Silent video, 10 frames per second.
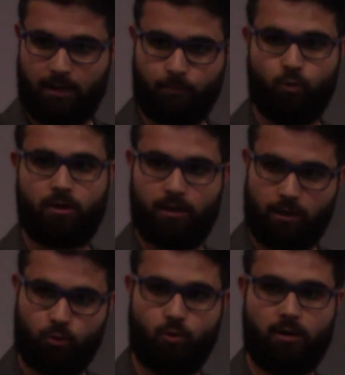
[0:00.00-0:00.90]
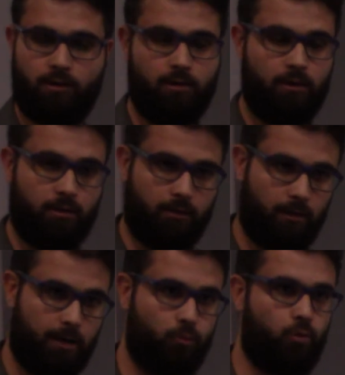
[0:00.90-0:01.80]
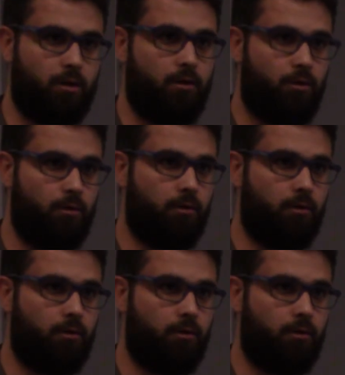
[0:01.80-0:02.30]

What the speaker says: Abuka, akhuka, hamuka,